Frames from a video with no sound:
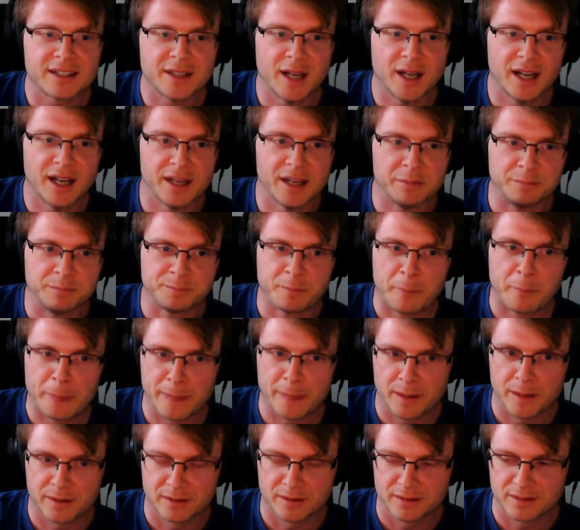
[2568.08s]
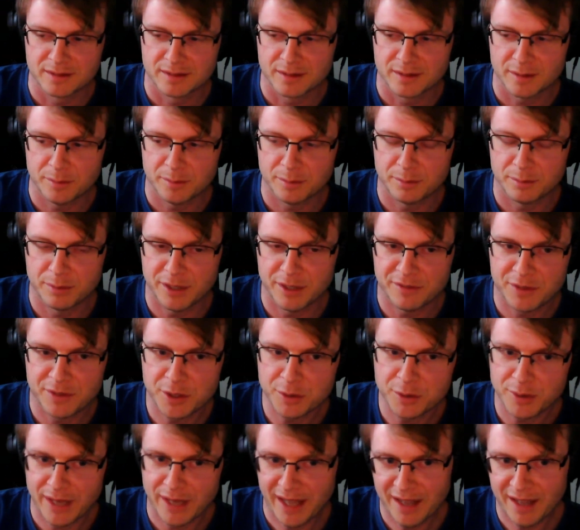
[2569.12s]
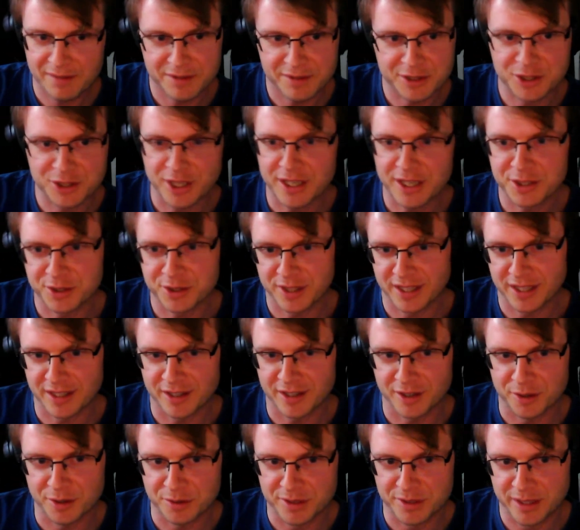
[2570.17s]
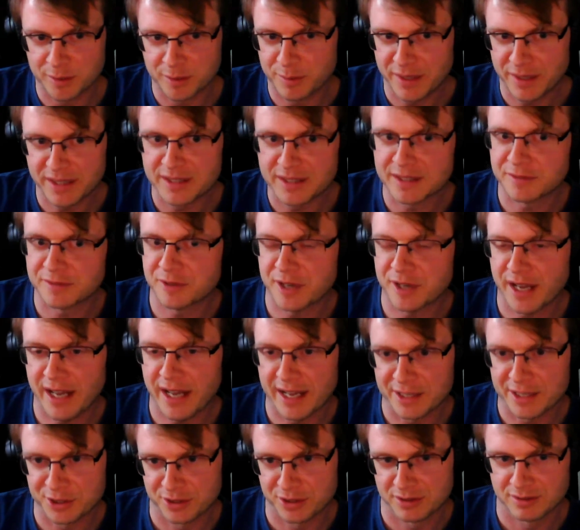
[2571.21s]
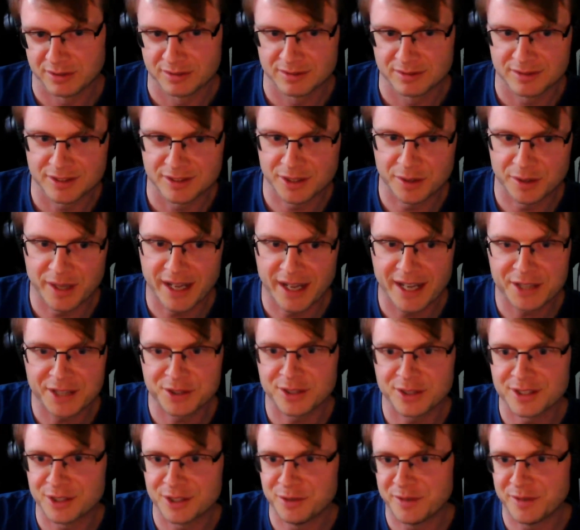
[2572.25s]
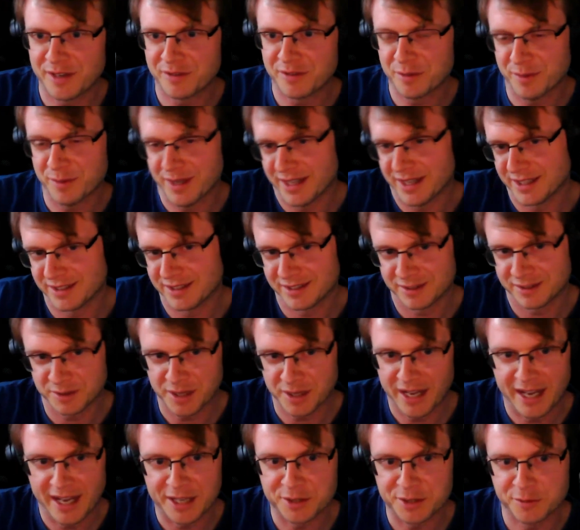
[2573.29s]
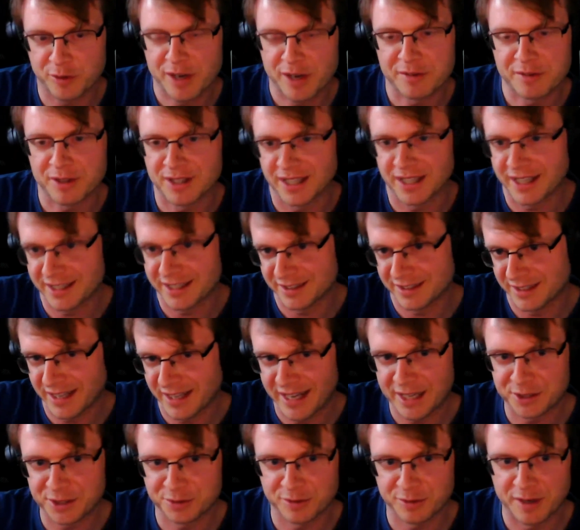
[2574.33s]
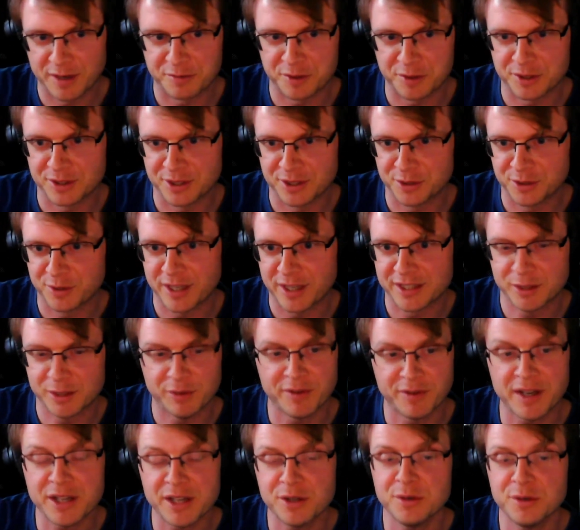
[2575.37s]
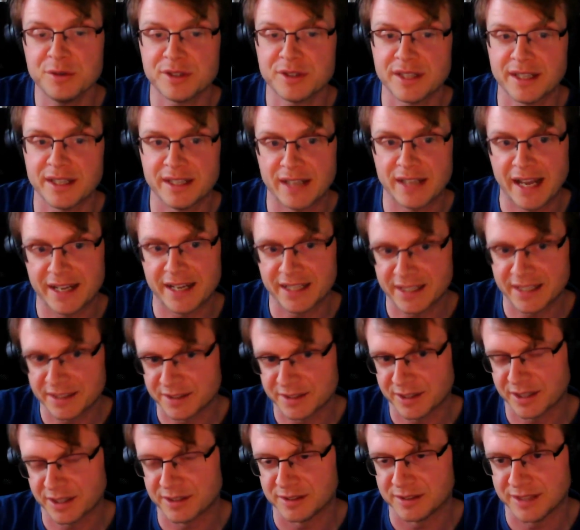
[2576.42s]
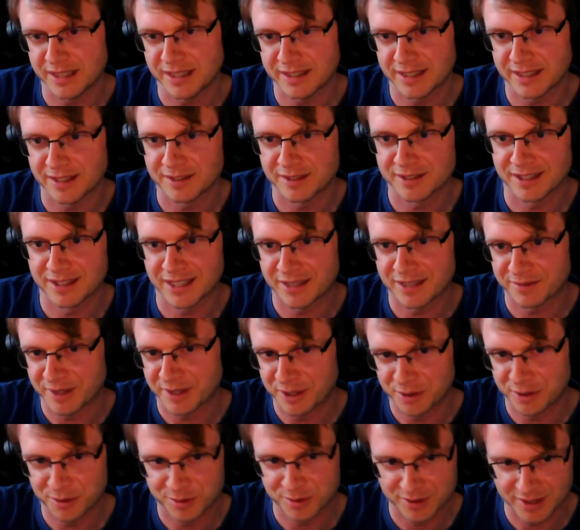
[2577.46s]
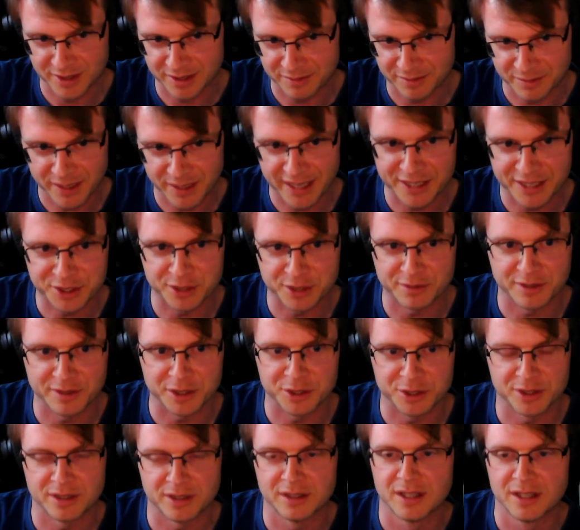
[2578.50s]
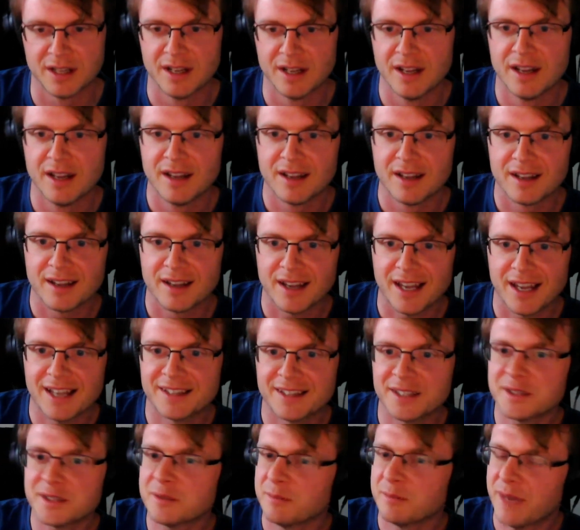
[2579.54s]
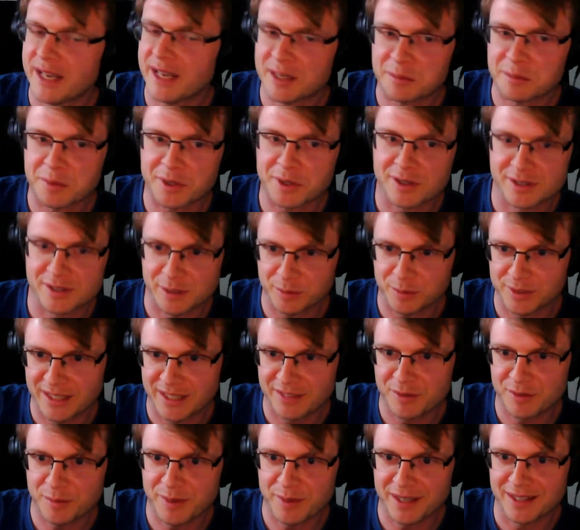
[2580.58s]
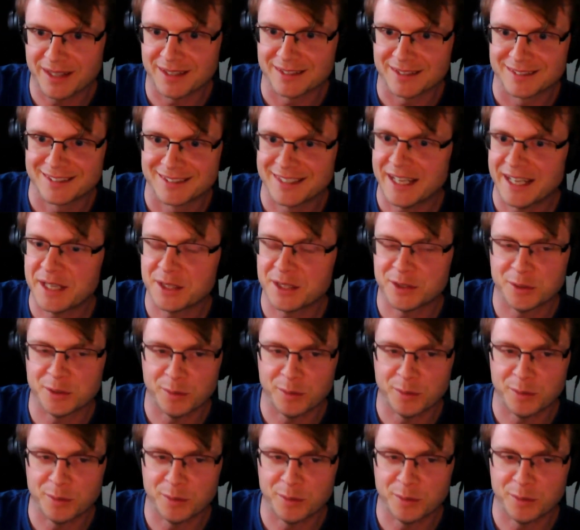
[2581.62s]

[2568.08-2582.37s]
But if you ever change that code, there'll be a different hash. So the hash that you've given me is a hash forever. It's a hash reference address. So if I use any internal details, if I use the hashing function, it doesn't matter, because it will never be taken